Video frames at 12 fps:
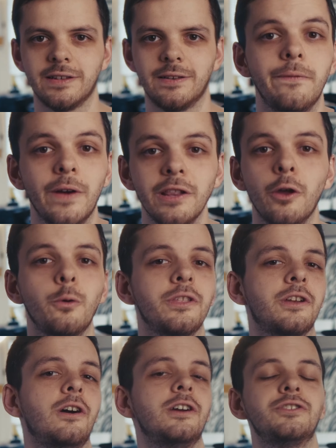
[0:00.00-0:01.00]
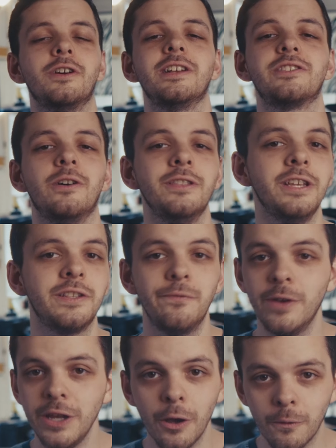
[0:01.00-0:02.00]
If I lower the contrast on this
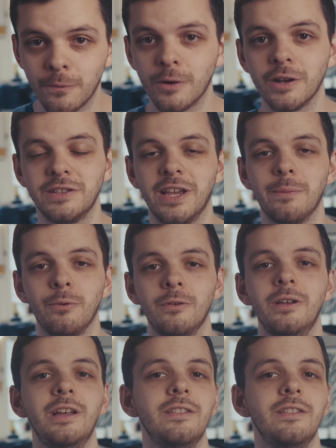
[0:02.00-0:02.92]
video, for example,